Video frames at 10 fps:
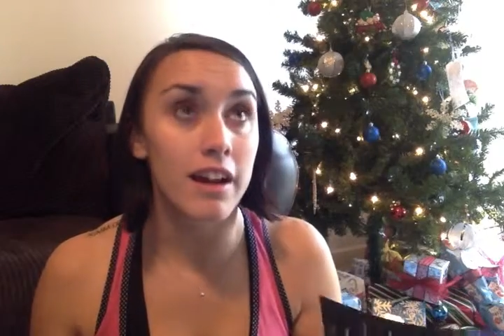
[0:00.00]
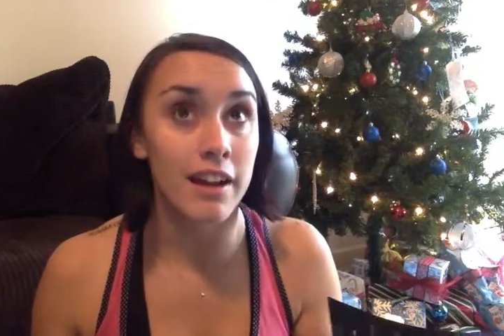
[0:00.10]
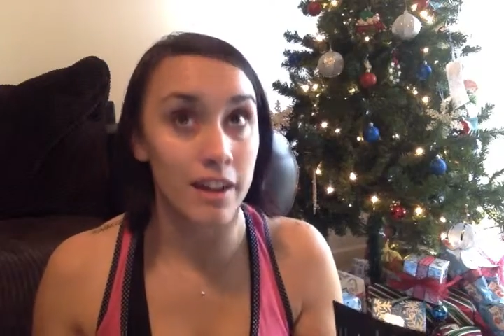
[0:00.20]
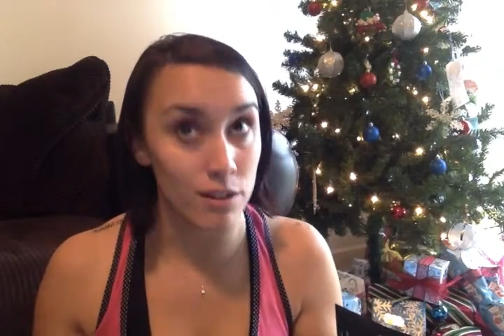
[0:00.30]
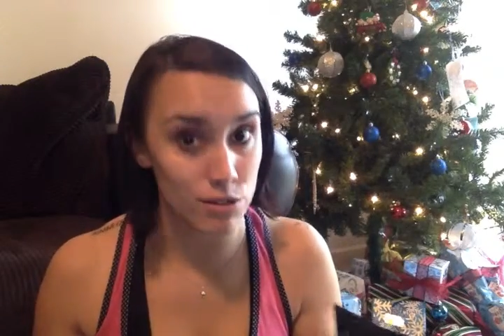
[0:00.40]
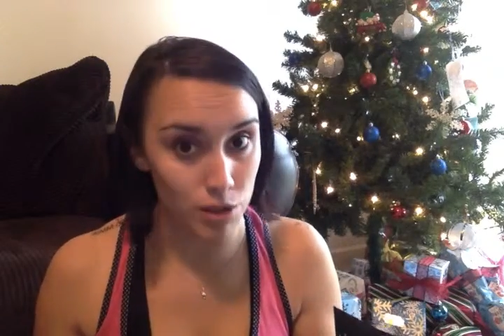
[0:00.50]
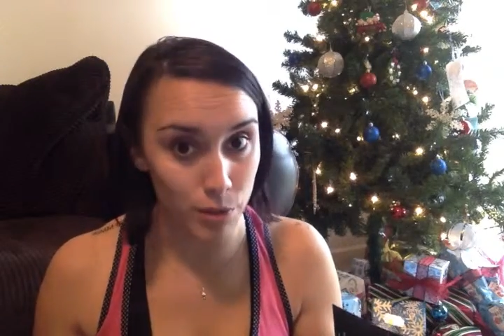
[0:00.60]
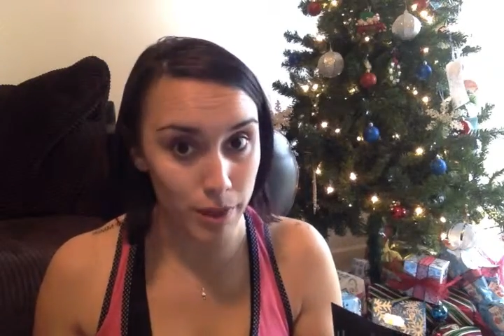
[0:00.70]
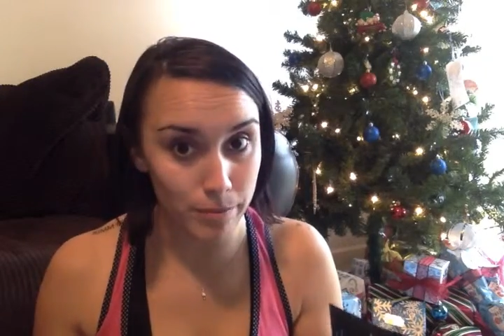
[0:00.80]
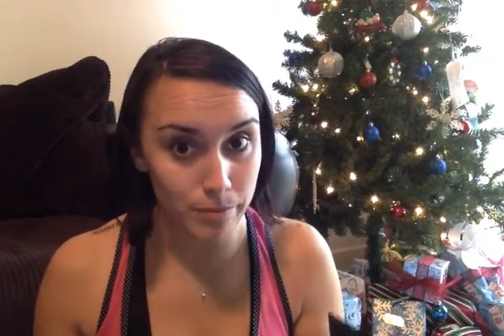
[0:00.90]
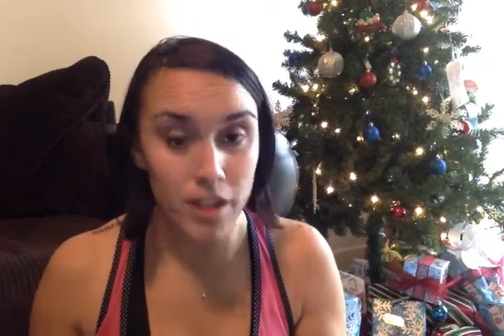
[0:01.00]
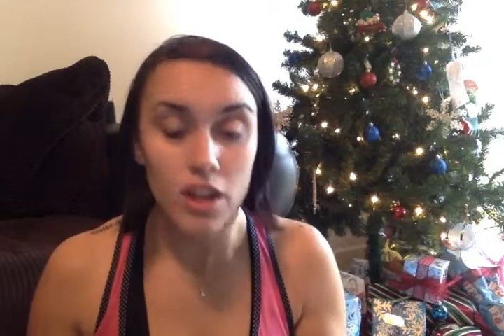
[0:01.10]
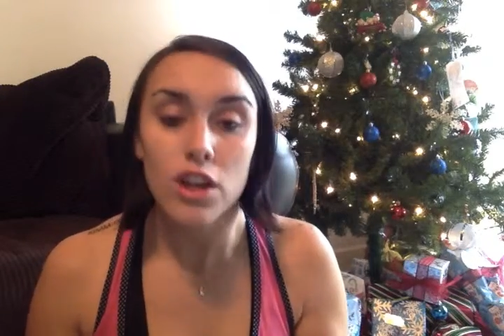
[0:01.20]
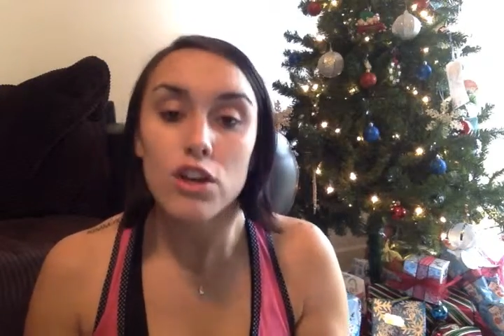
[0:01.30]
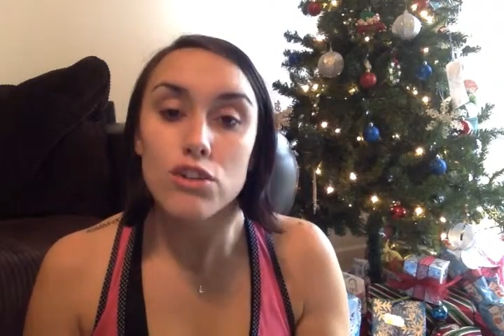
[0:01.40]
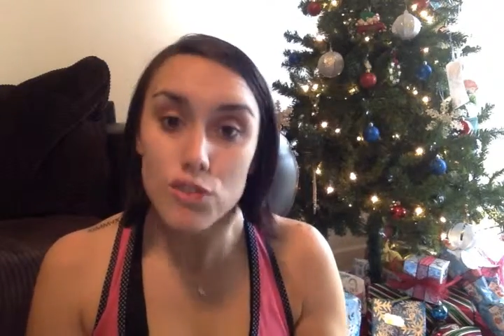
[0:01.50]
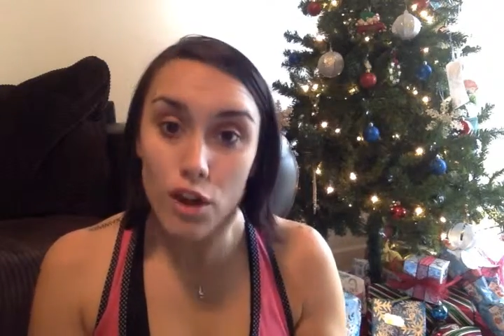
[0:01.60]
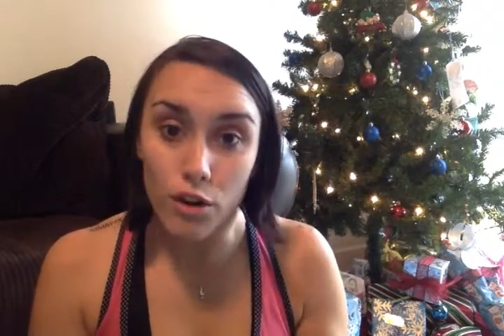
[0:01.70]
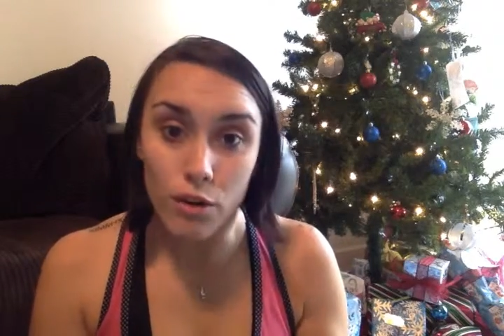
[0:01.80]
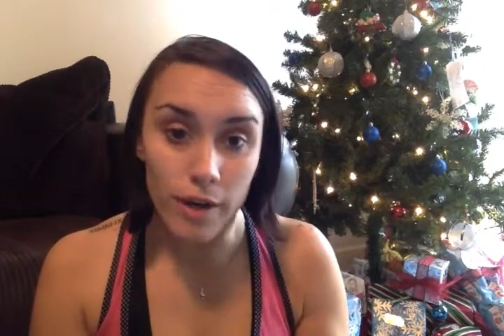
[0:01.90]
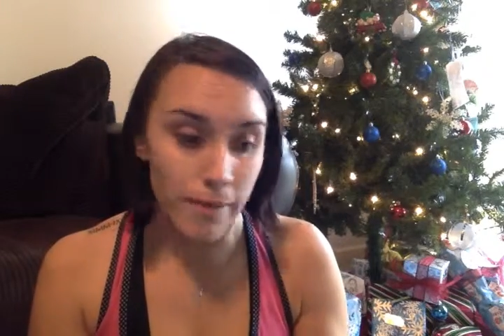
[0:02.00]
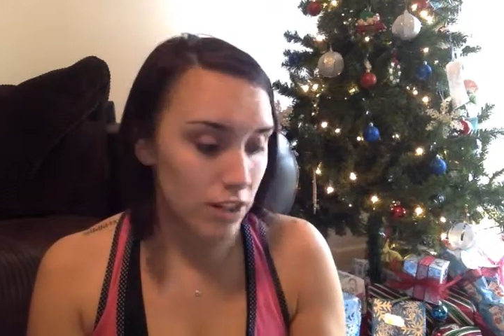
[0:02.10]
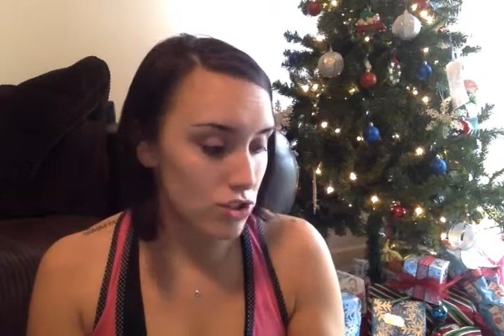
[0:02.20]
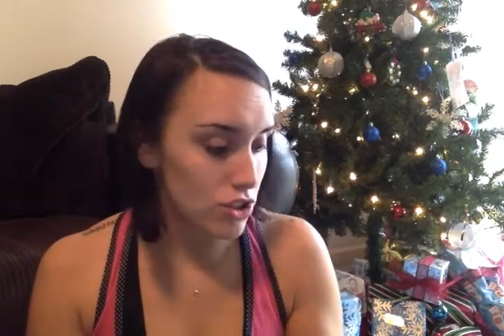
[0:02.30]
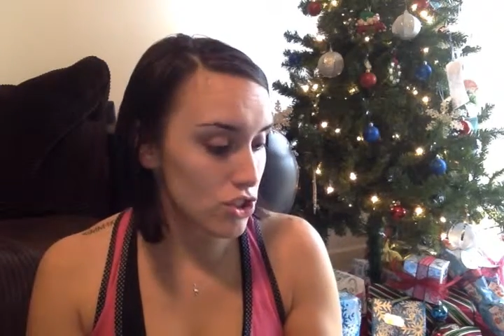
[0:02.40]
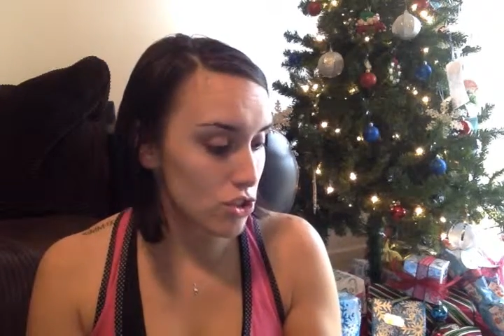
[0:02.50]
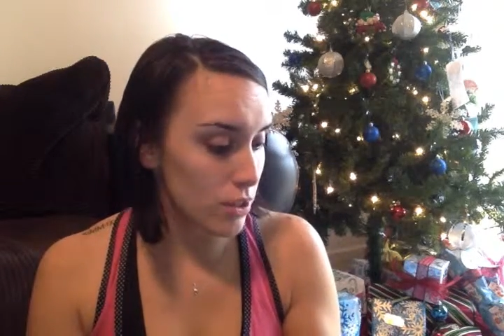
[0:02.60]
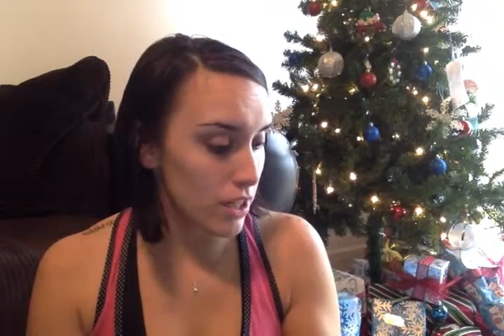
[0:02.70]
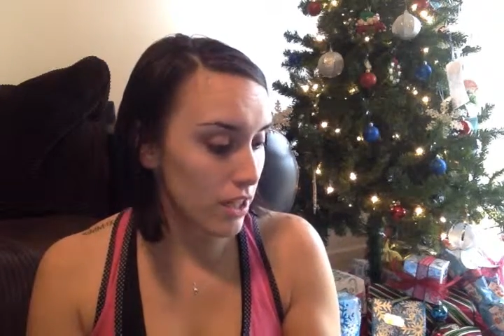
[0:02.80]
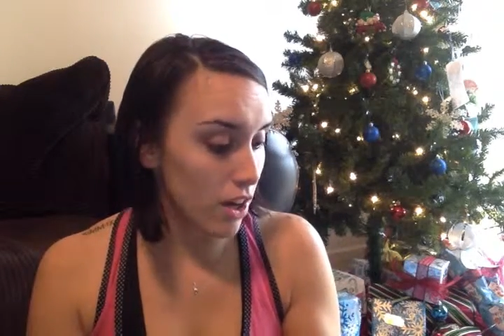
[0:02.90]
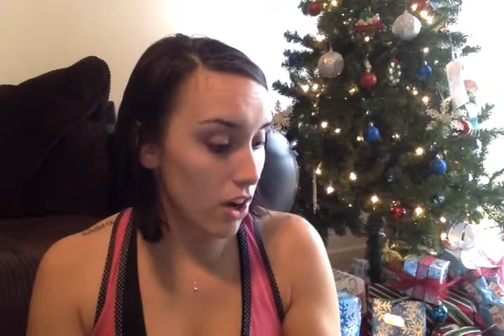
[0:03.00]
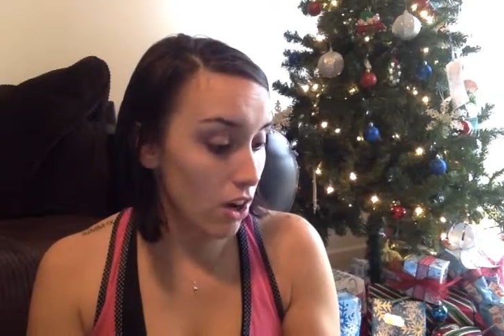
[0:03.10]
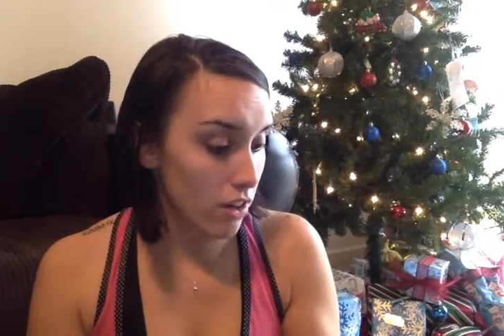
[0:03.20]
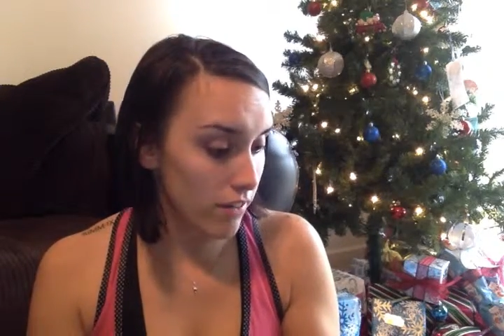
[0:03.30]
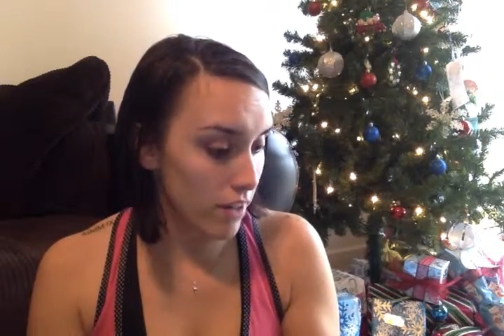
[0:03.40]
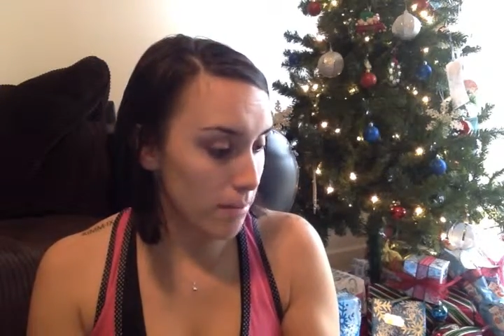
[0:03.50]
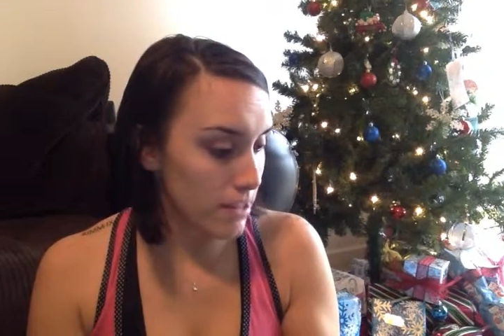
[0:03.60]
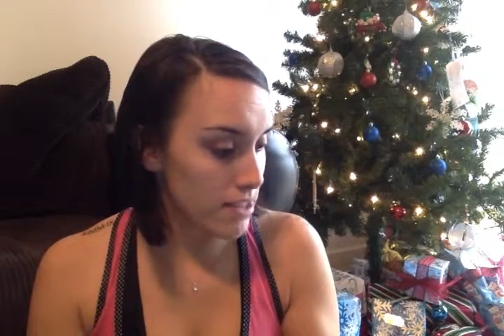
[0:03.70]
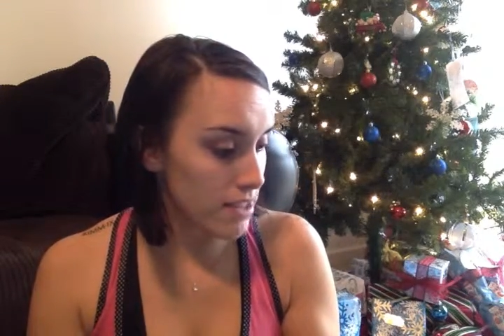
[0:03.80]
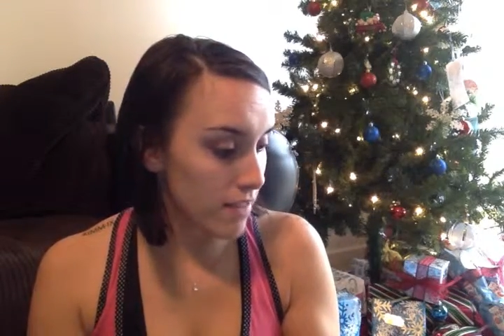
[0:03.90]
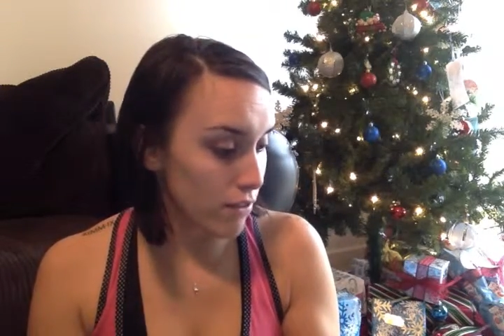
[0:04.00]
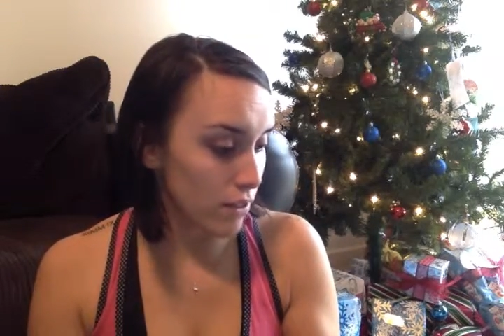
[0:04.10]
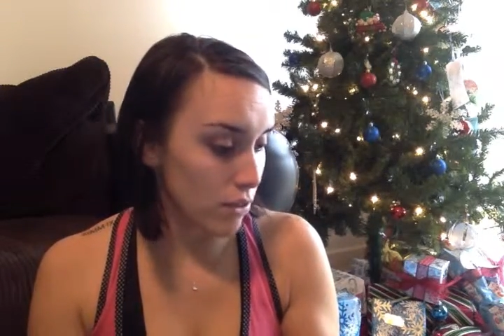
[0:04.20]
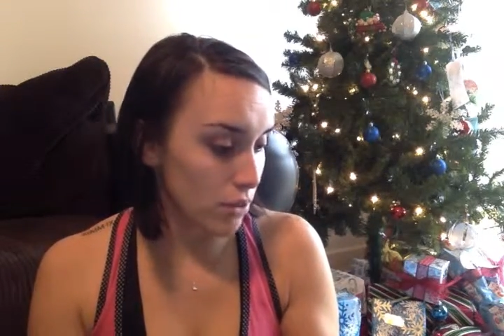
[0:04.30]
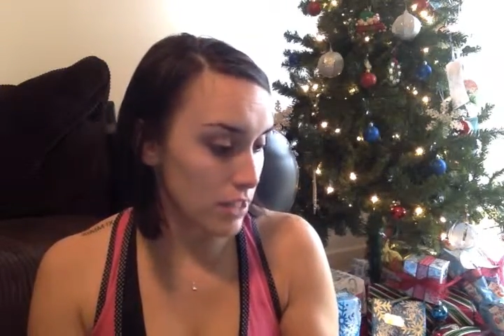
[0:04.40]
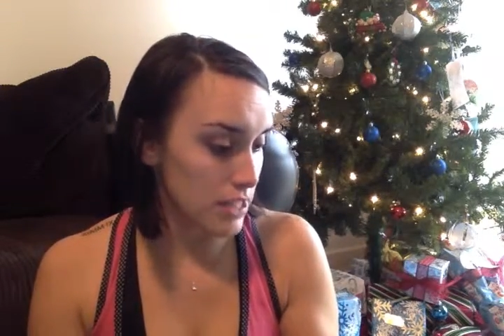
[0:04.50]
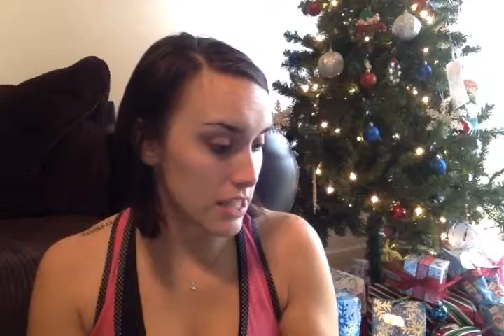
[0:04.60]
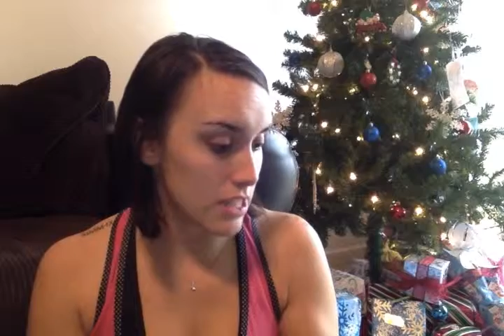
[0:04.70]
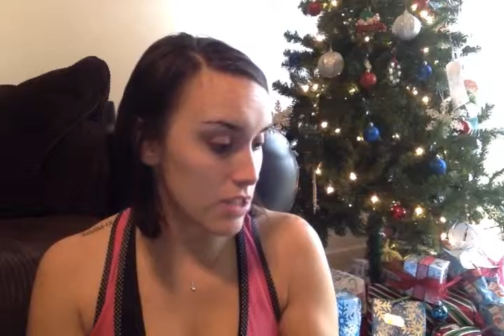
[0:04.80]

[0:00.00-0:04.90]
and I usually quit. So I'm actually doing all of them except for the creatine.